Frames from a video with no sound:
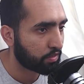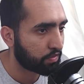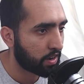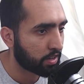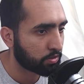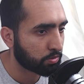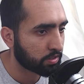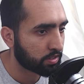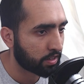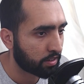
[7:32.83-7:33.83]
The fire's
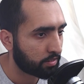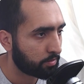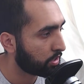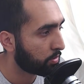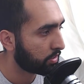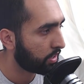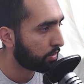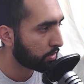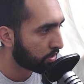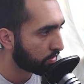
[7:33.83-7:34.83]
always there. We don't want that.
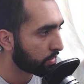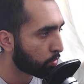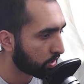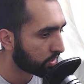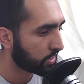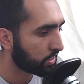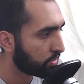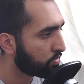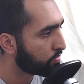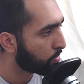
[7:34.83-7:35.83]
We only want it
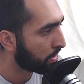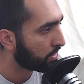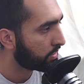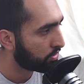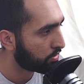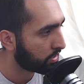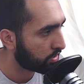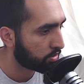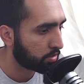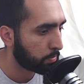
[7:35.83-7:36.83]
when you're in
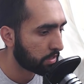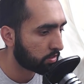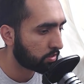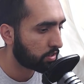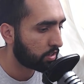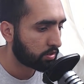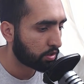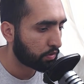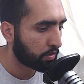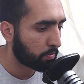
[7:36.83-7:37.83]
those speeds.
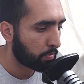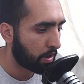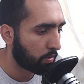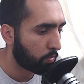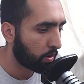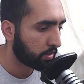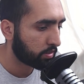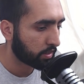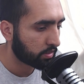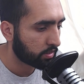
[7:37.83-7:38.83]
So from about
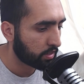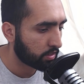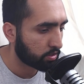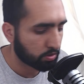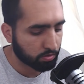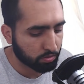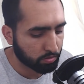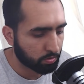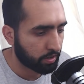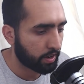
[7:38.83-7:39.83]
160
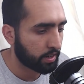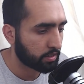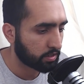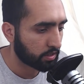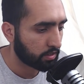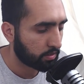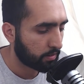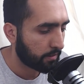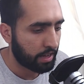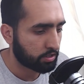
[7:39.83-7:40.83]
to 190,
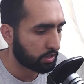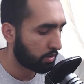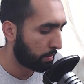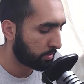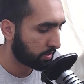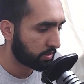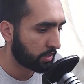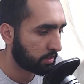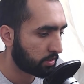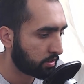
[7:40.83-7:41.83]
that should go up to
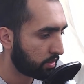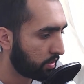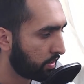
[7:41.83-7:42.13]
6.